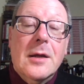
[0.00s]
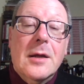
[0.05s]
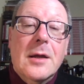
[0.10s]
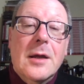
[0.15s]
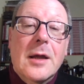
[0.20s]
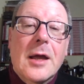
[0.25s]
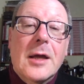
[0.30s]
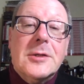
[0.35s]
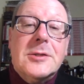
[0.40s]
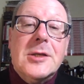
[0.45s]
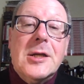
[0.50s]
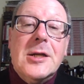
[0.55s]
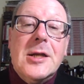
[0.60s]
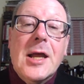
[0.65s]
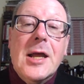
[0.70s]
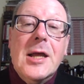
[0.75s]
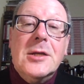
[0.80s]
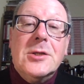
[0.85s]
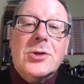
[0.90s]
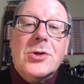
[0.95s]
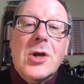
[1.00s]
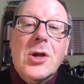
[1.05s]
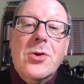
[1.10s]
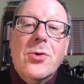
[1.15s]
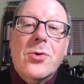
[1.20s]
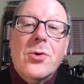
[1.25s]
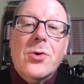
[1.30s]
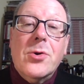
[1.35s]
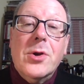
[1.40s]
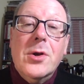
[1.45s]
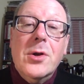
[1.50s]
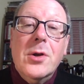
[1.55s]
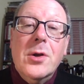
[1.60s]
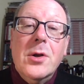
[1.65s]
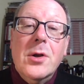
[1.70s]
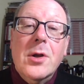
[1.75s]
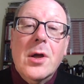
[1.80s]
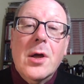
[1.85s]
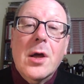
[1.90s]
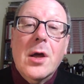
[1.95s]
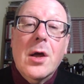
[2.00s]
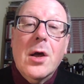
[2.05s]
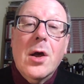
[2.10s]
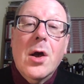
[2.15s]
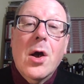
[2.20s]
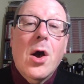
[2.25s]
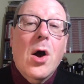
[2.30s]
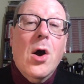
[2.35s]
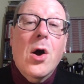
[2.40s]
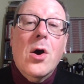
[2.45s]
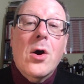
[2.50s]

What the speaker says: As the days rin on, a'